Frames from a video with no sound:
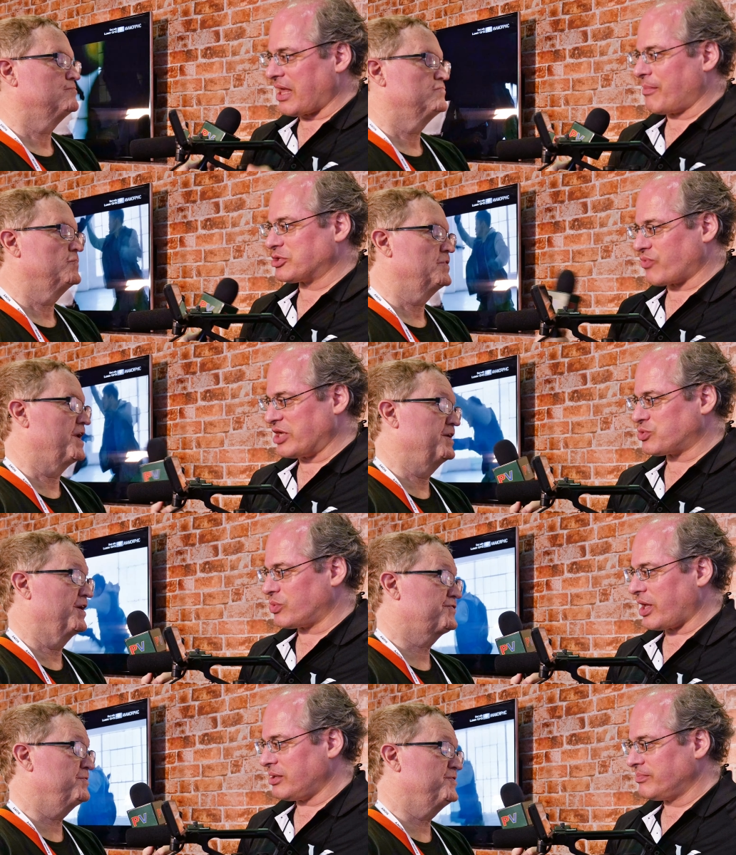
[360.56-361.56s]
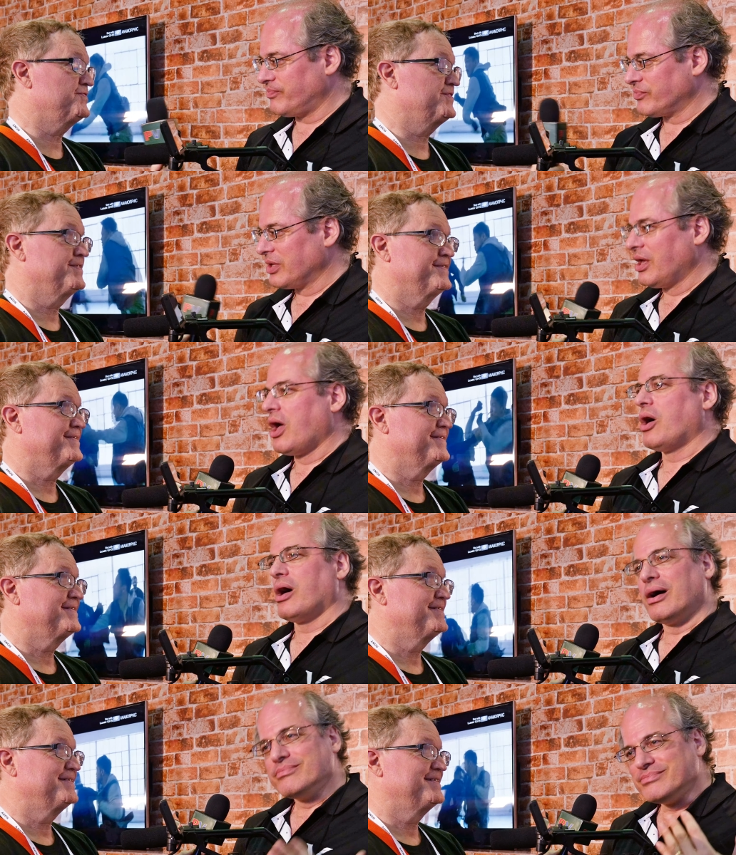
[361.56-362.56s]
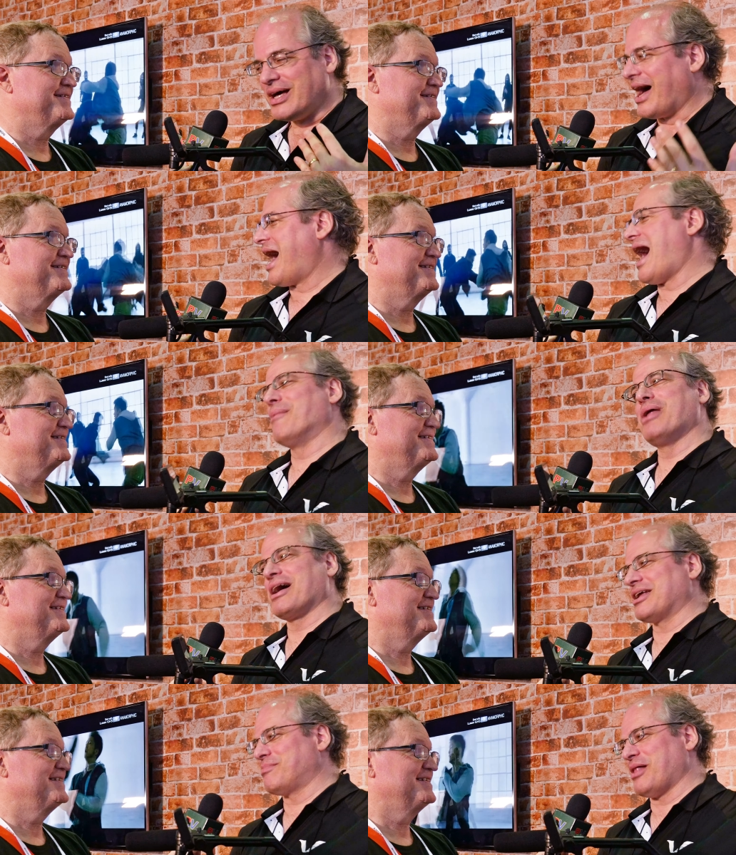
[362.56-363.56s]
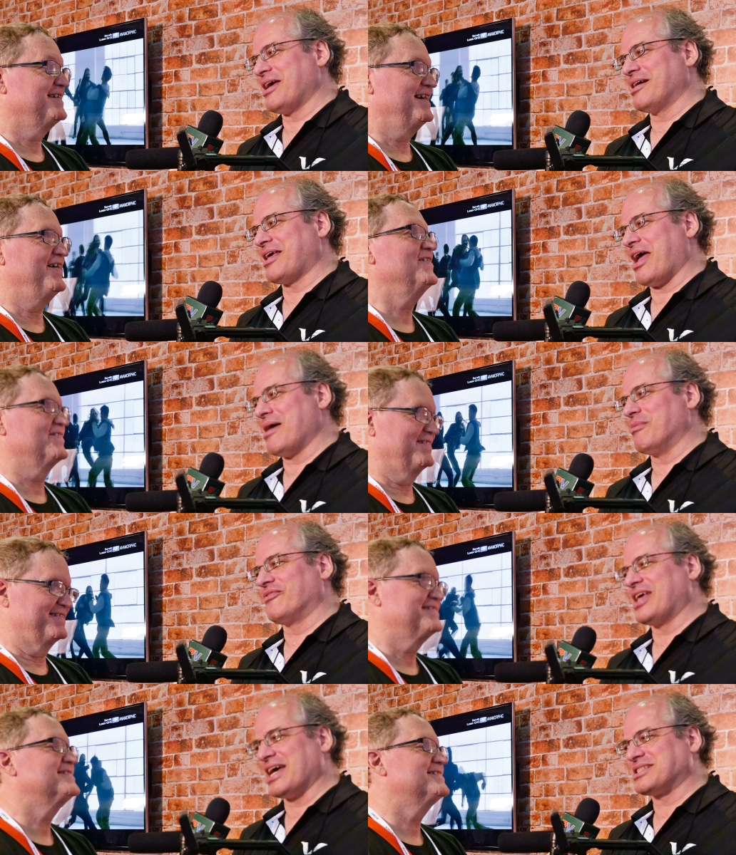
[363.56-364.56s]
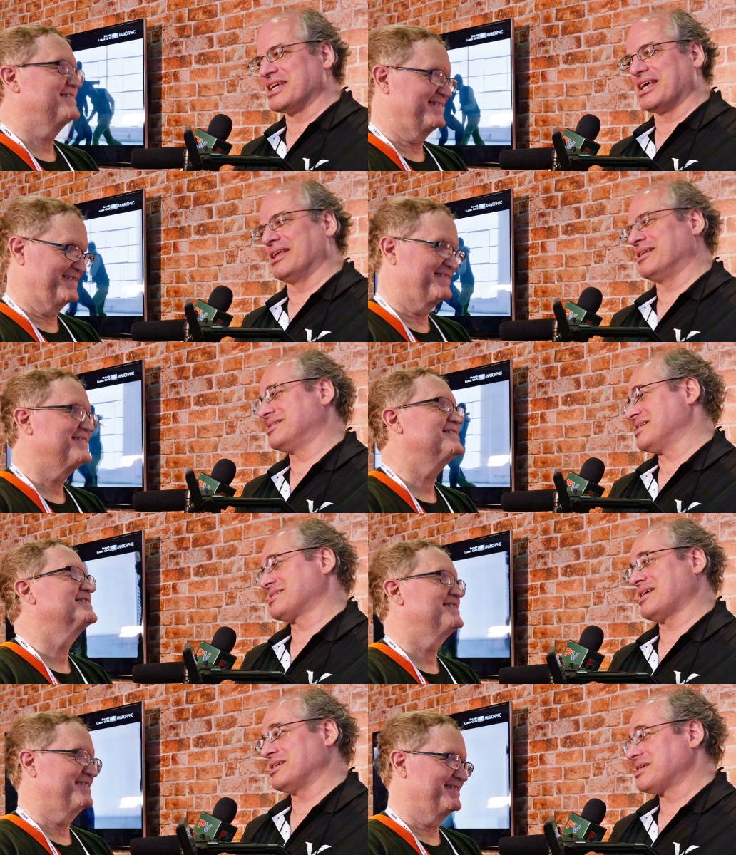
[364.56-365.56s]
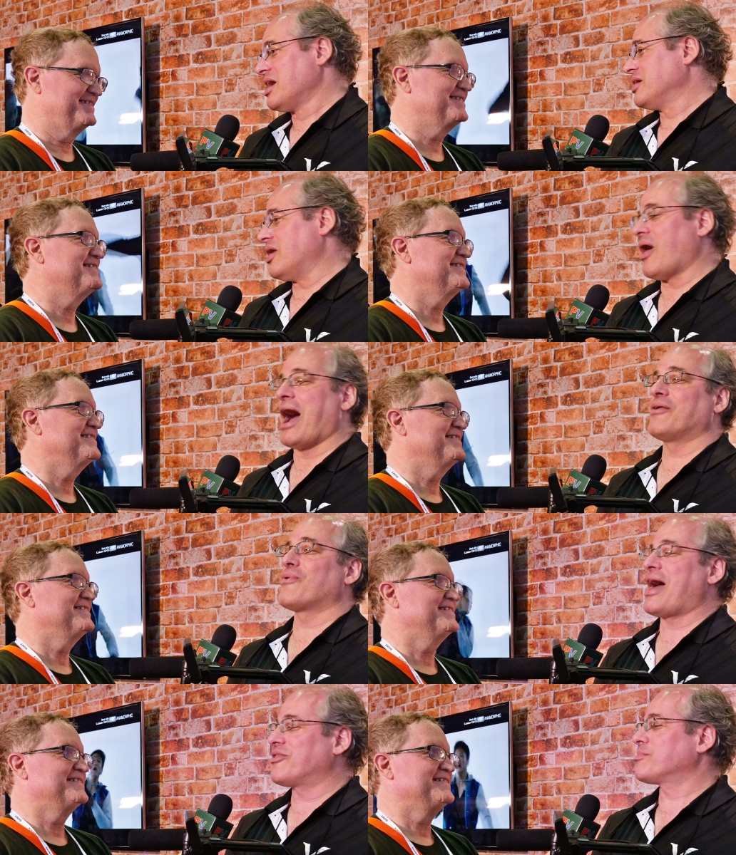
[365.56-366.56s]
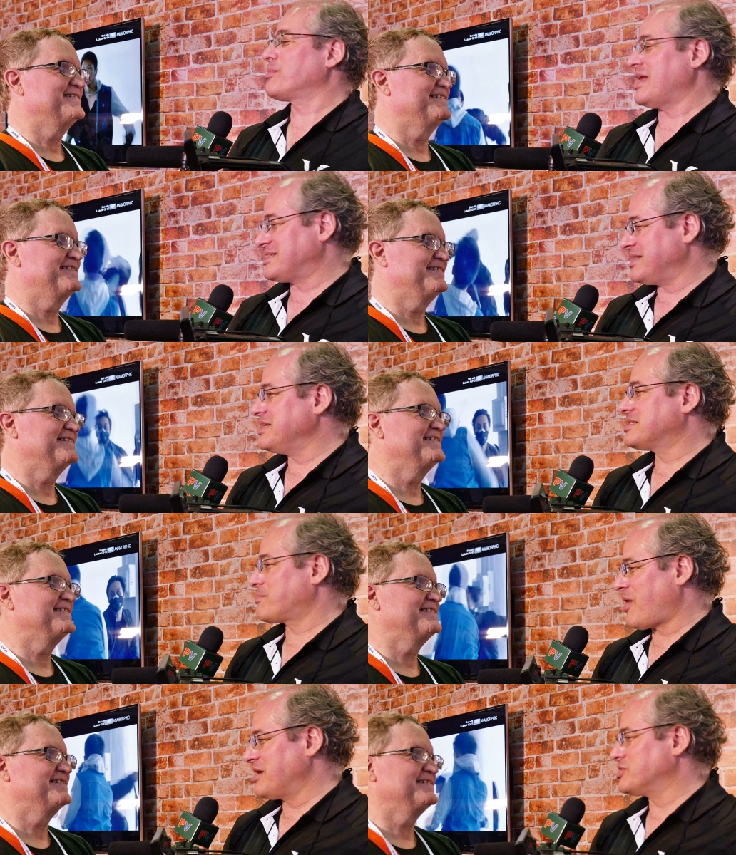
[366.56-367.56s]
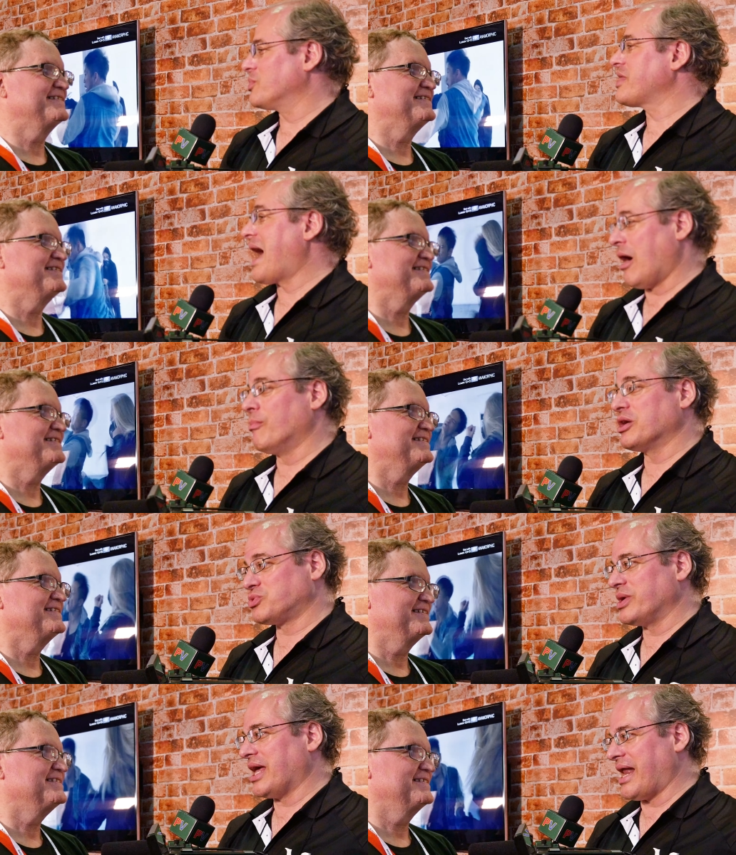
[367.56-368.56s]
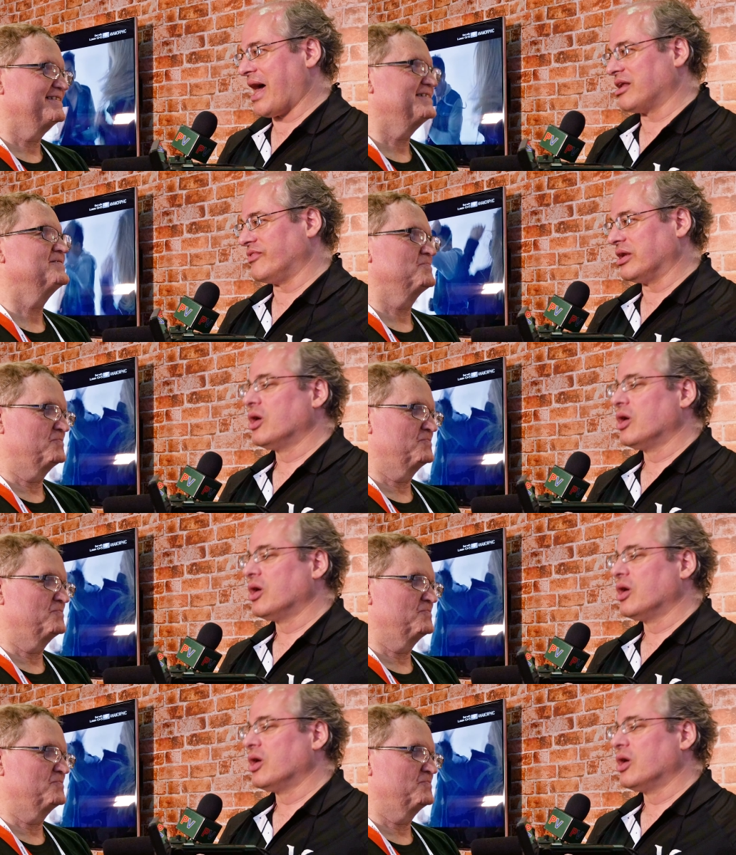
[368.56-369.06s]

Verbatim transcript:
Speaker 1: how much range. Any guesstimates? I'm not going to play the oh. game of guessing and just kids. You know, I'd rather pleasantly surprise you with how much we get out of it.